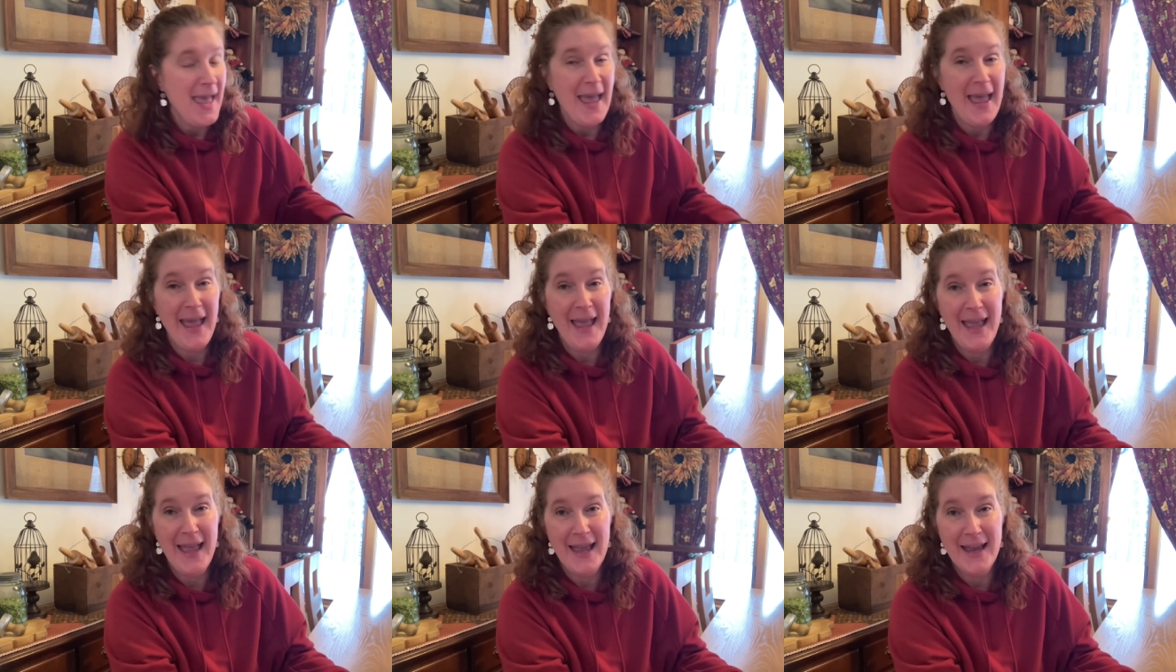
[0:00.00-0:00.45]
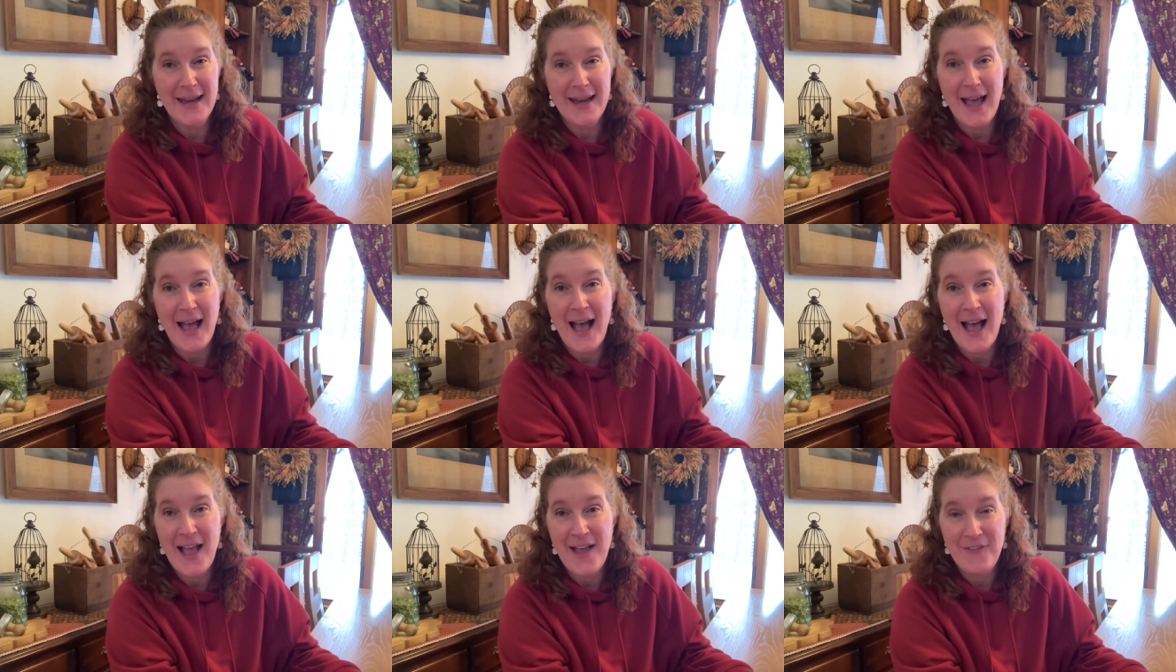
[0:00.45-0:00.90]
And
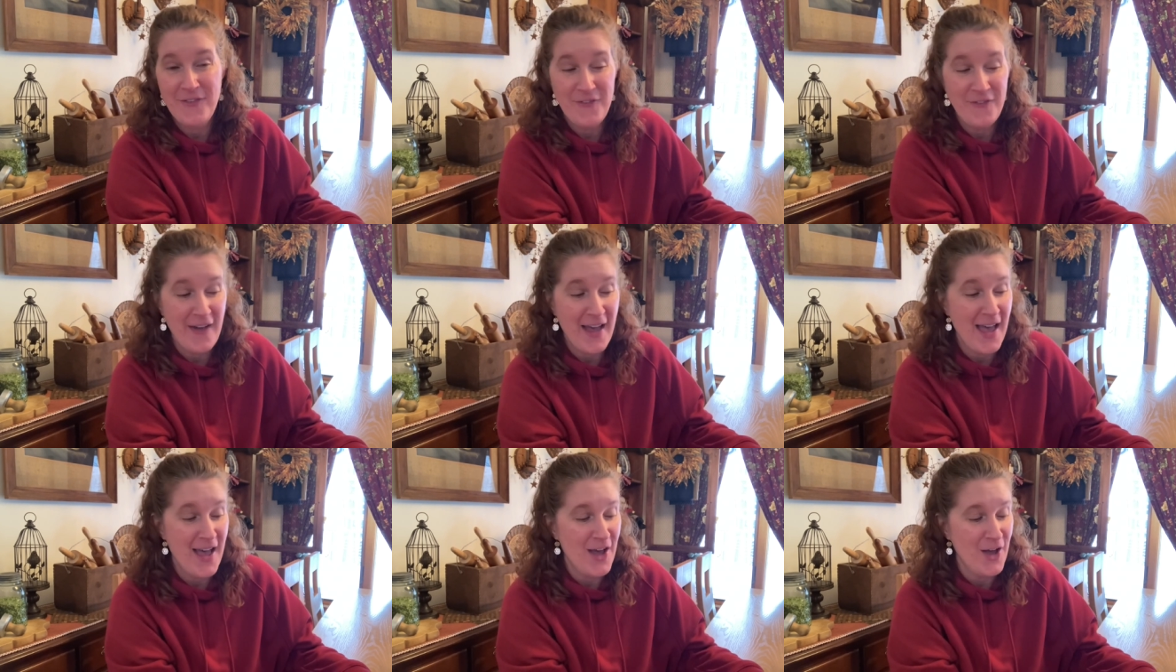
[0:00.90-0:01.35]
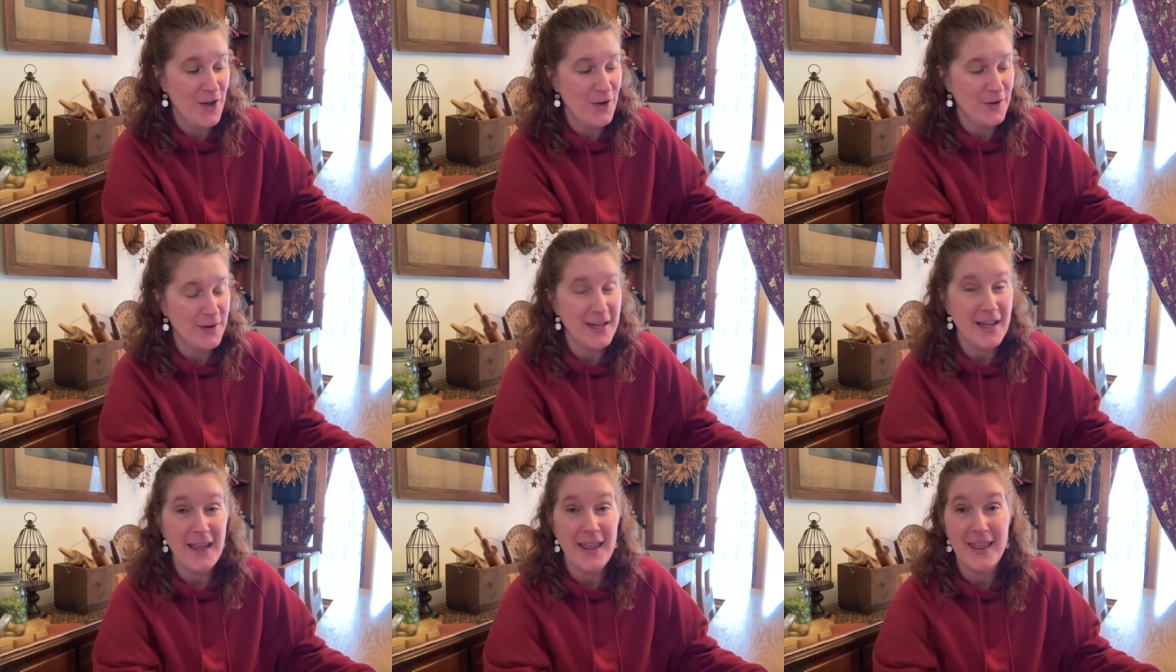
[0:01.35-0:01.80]
I
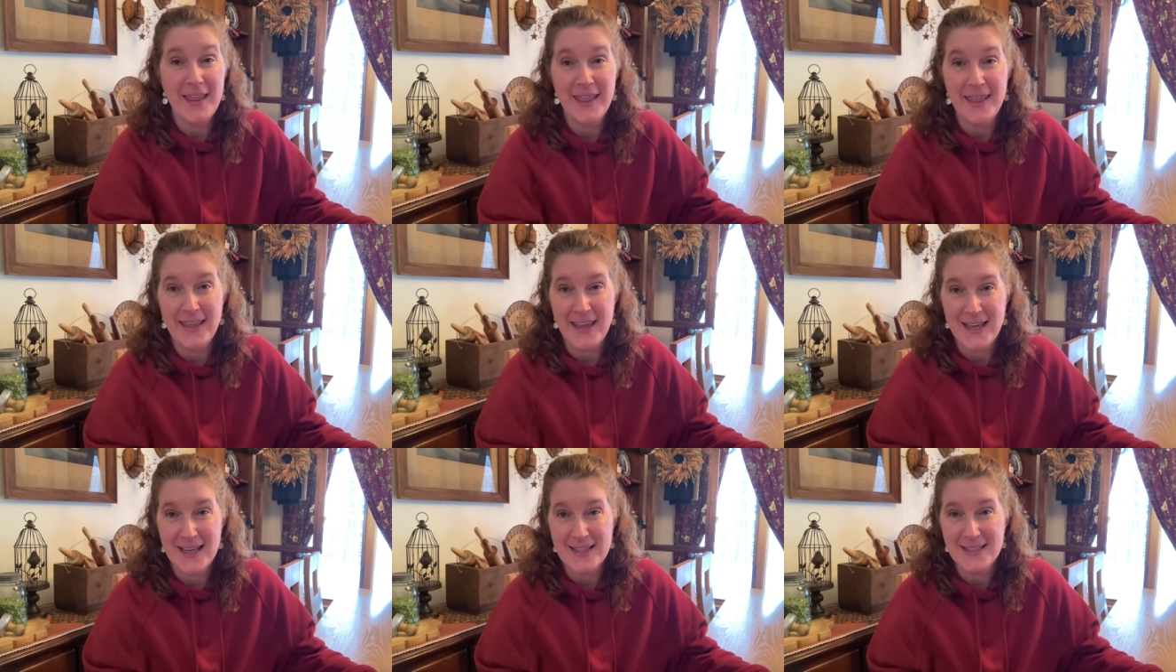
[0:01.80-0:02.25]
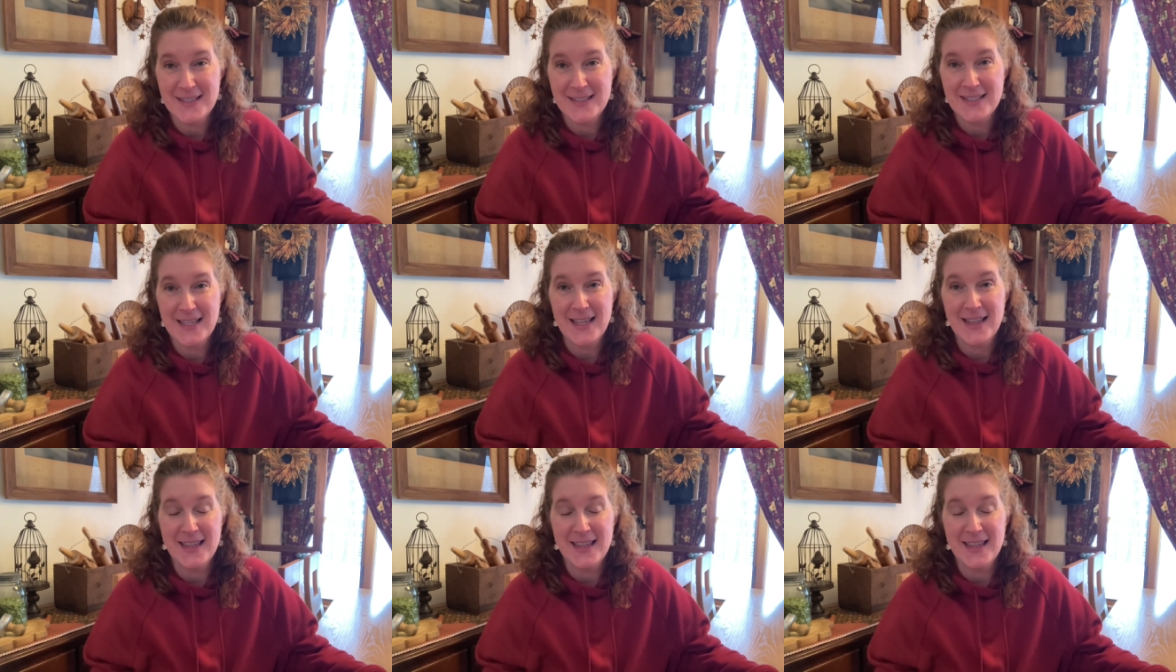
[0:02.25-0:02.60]
found this.